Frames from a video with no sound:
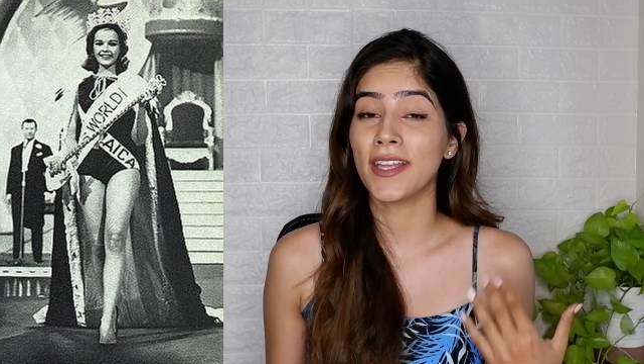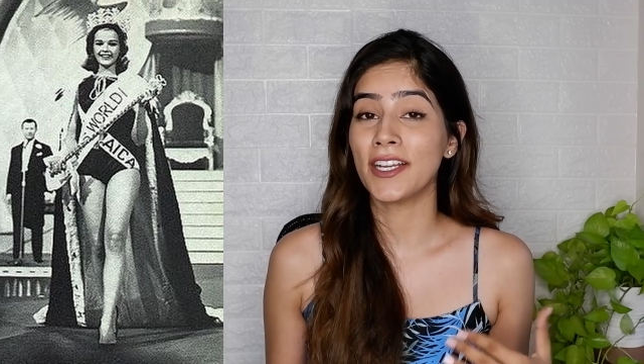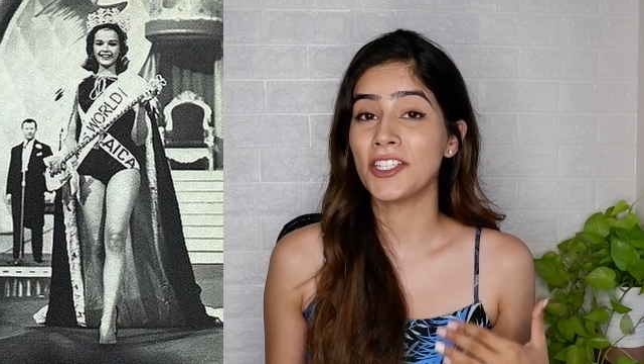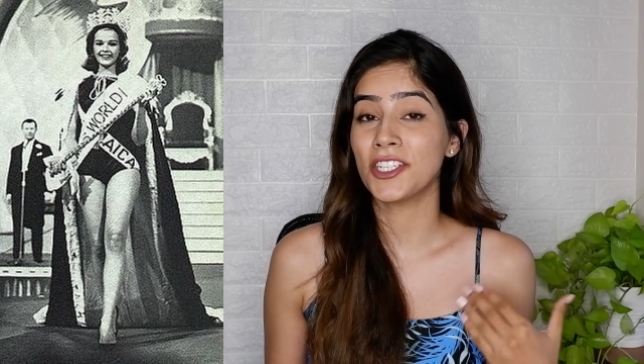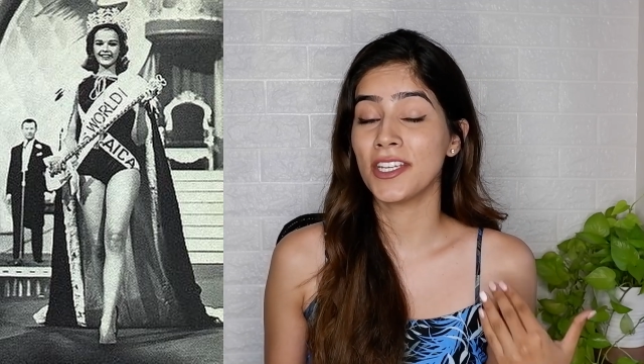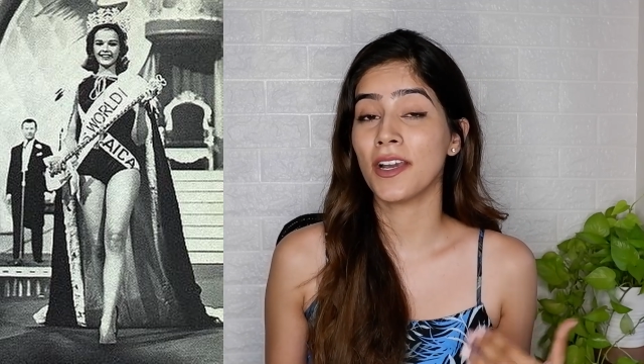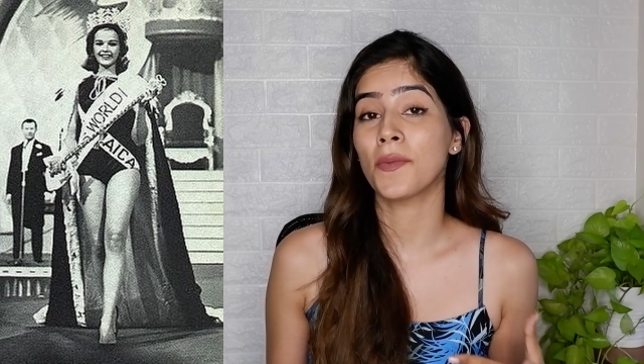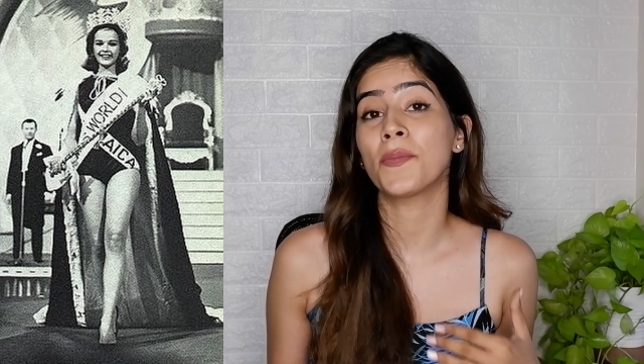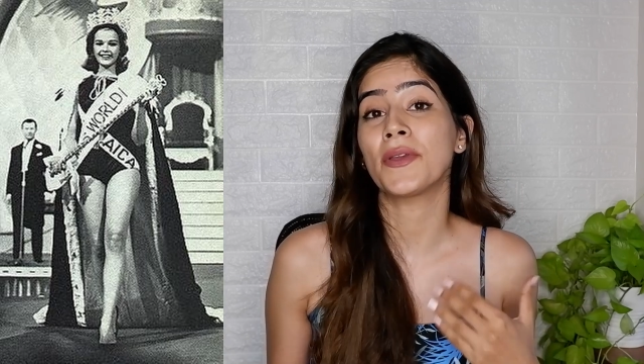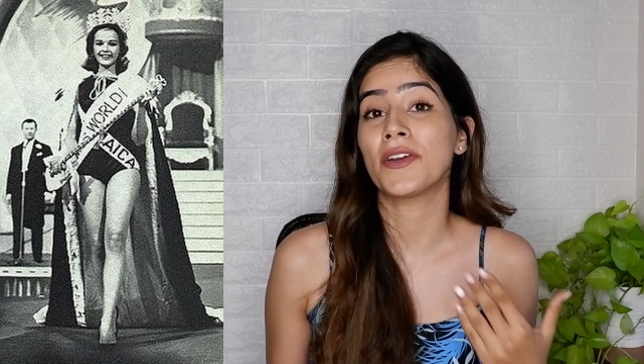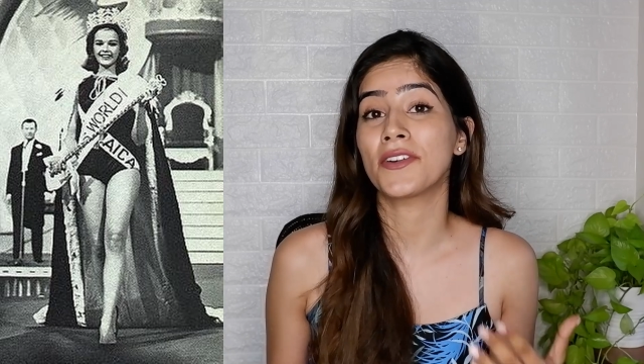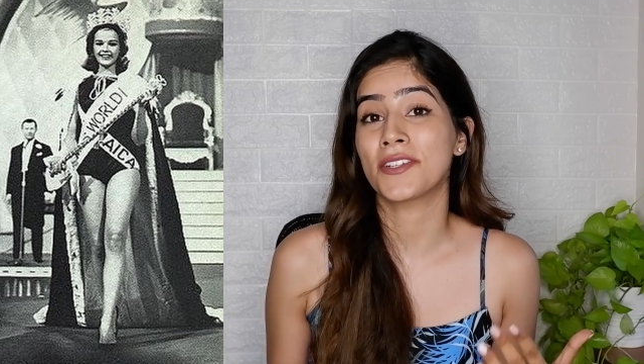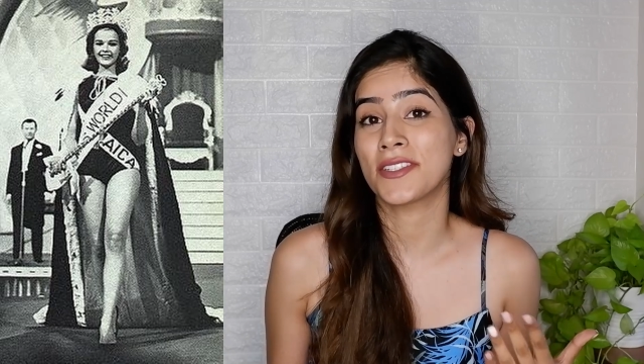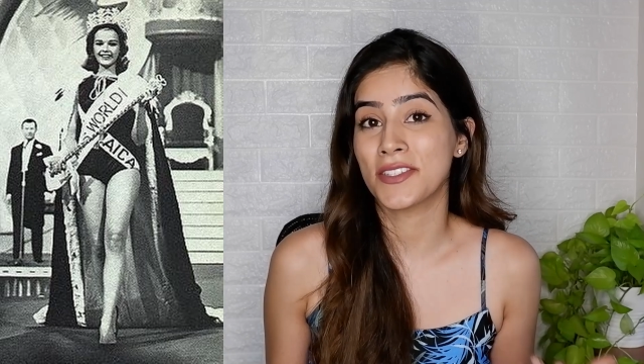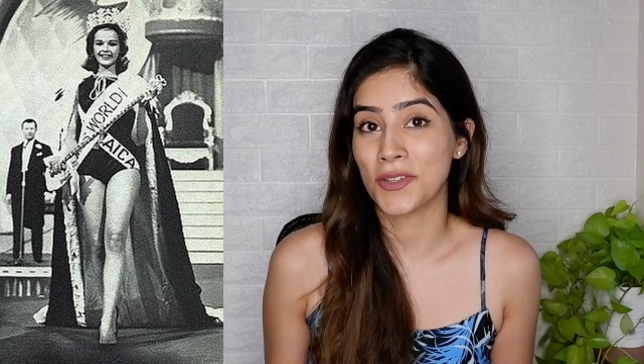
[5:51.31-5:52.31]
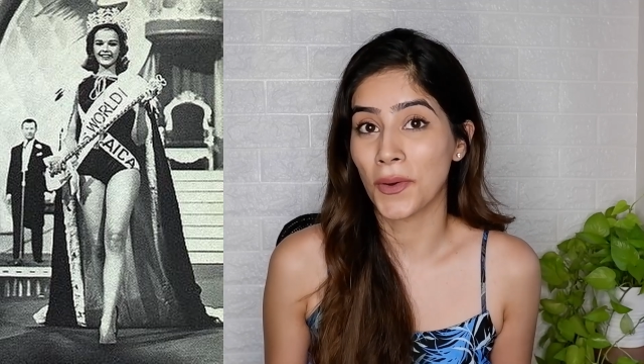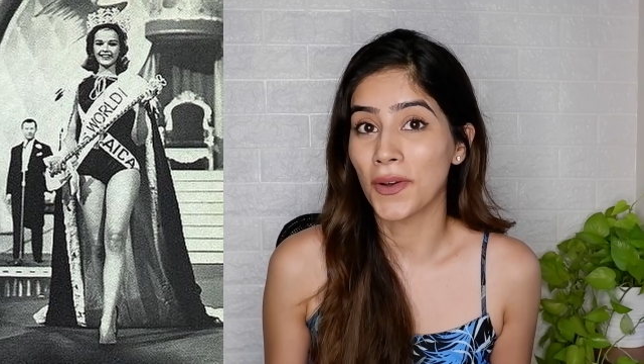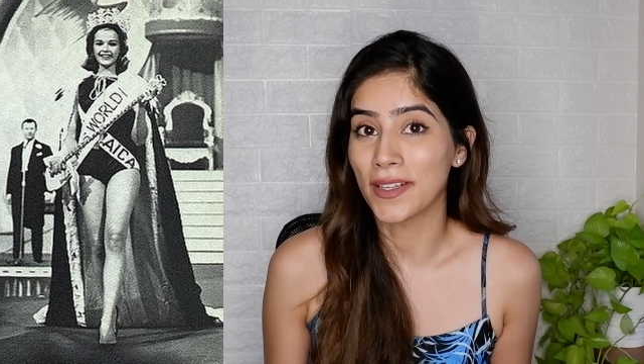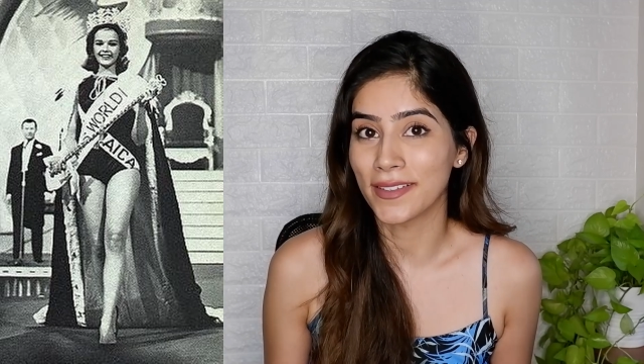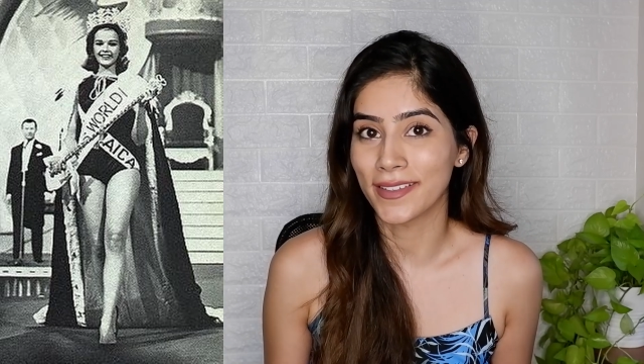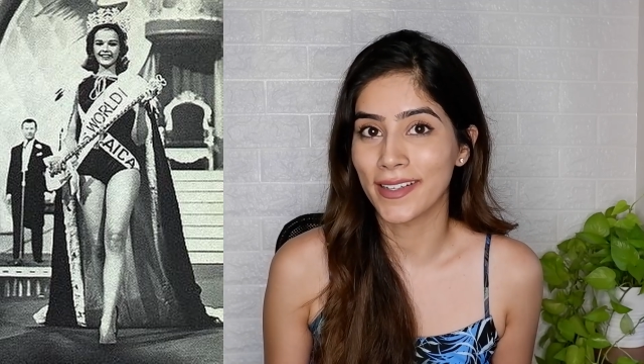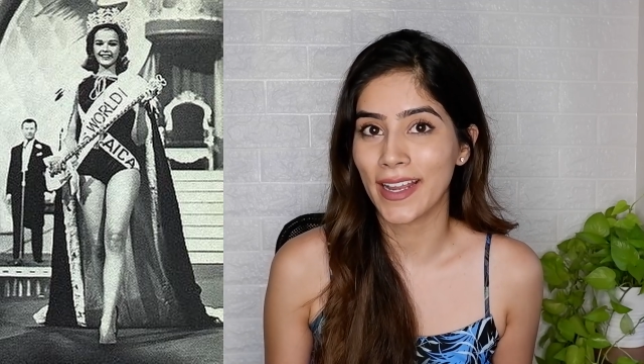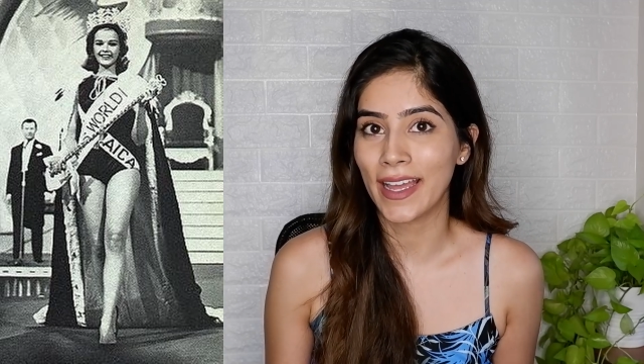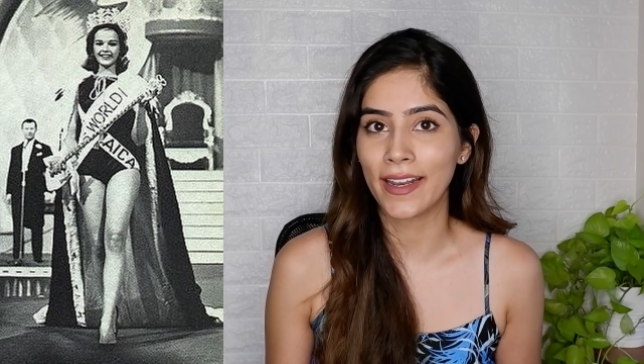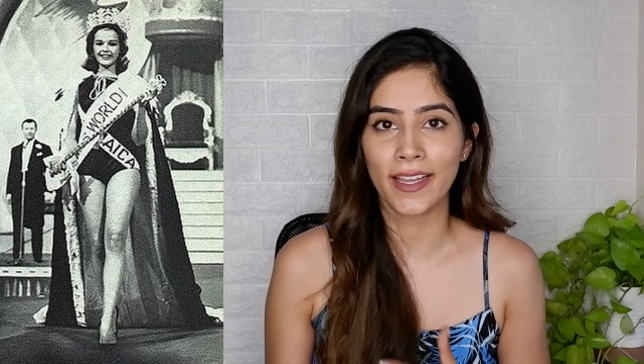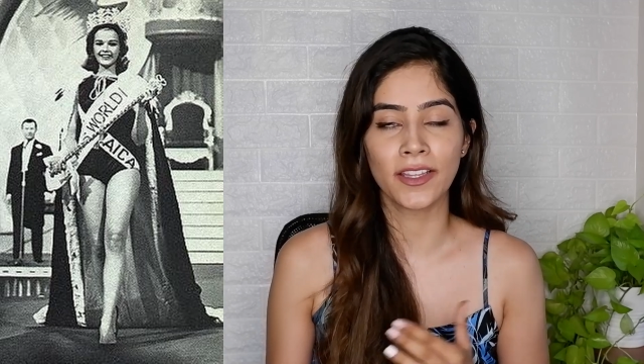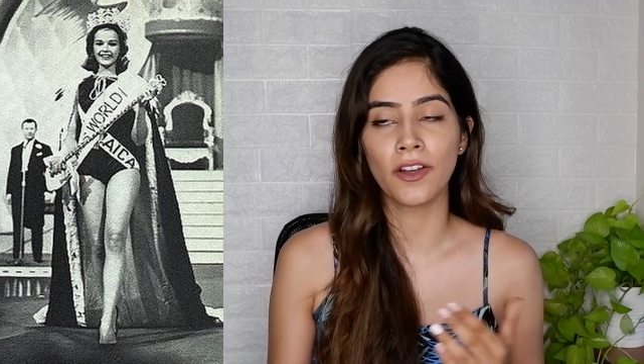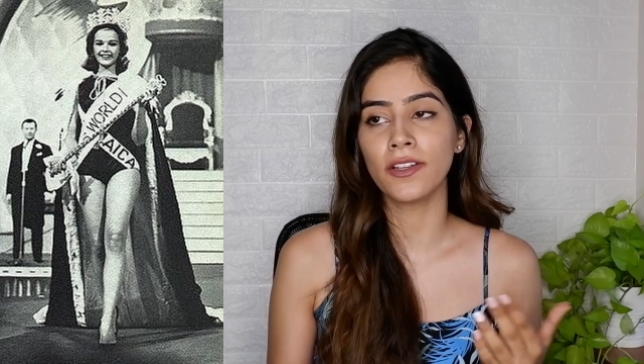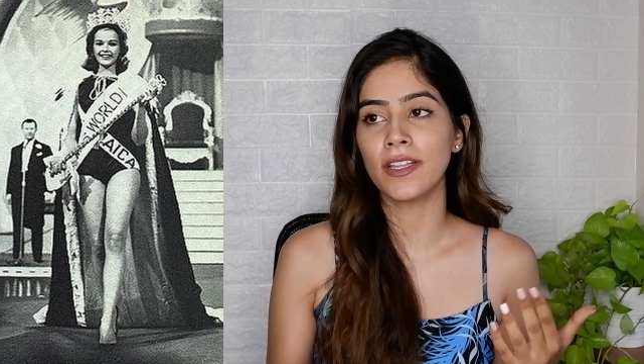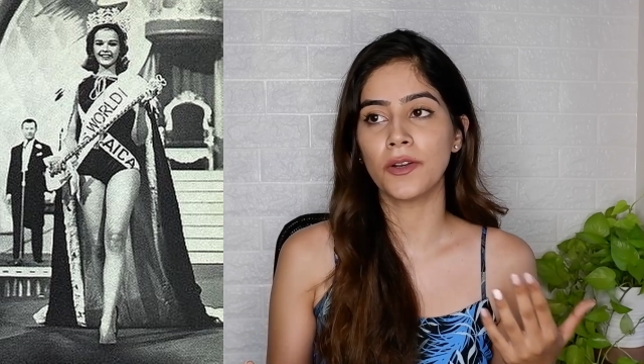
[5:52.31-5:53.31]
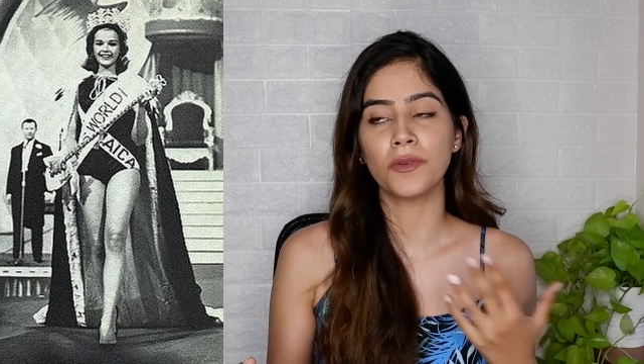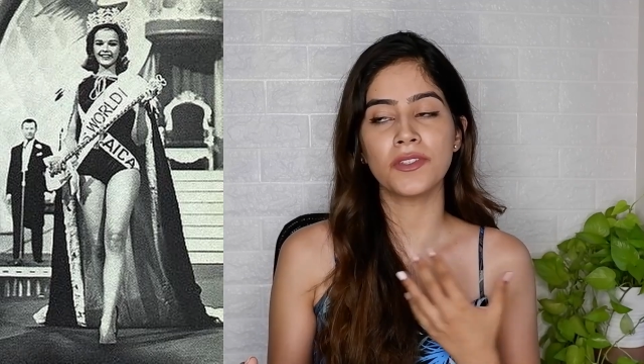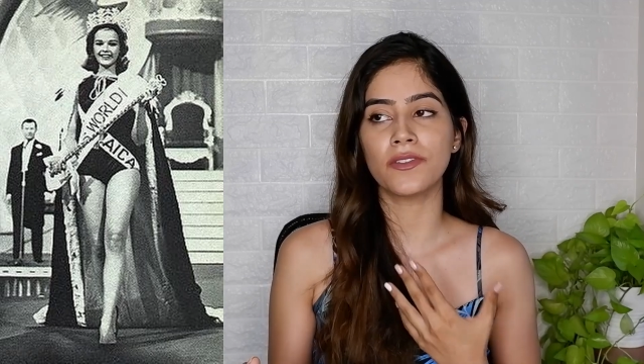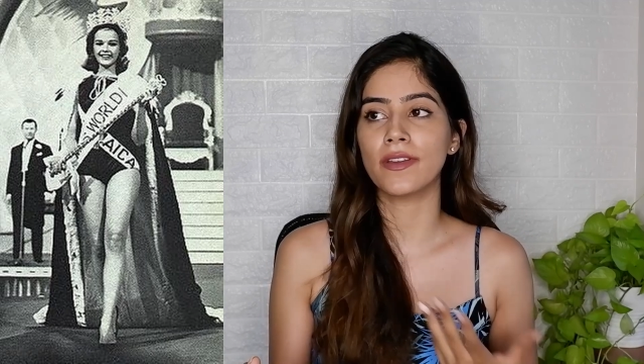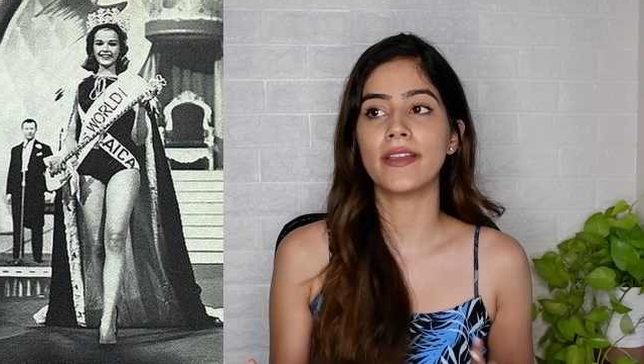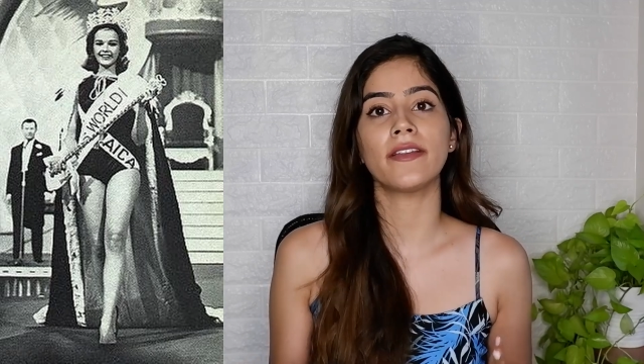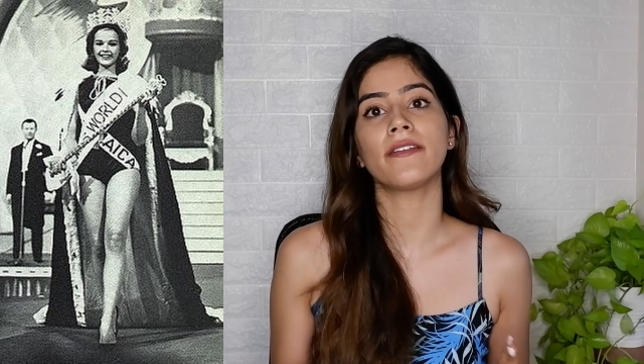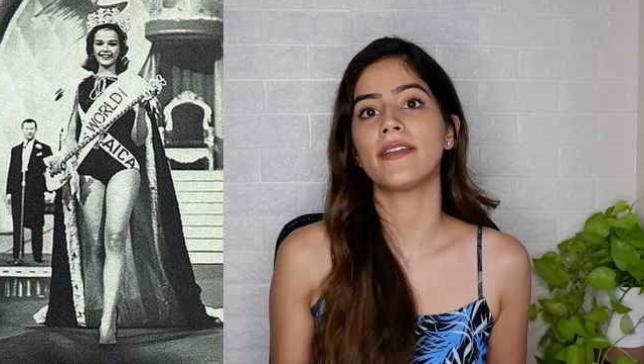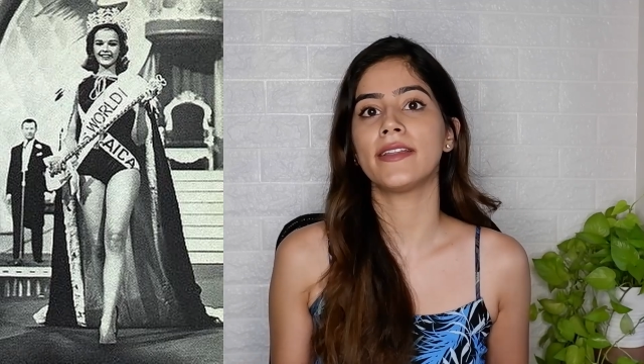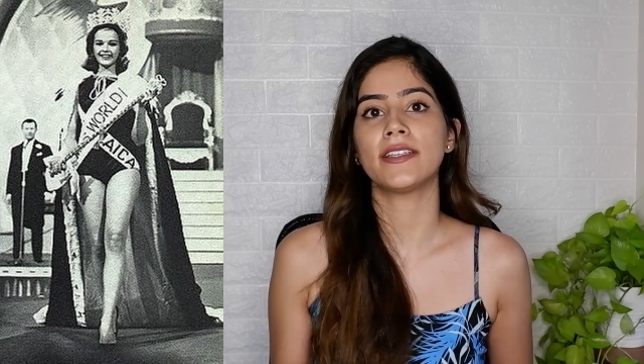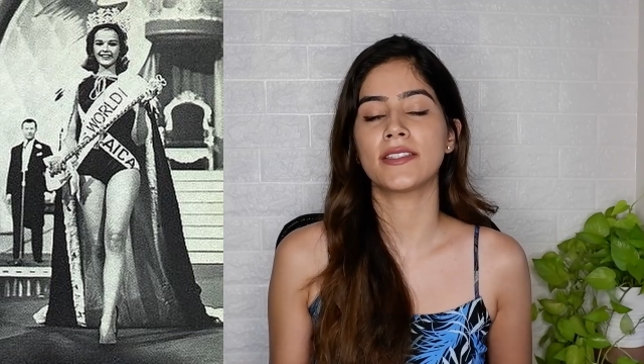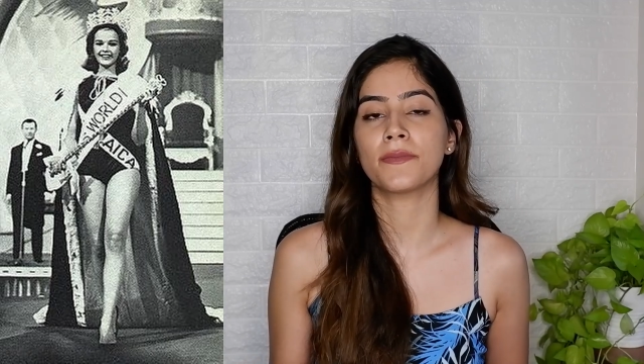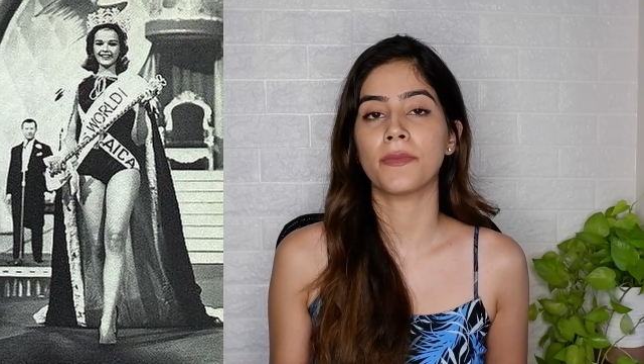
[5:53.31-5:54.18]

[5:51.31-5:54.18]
that she appears taller. And I thought that was really, really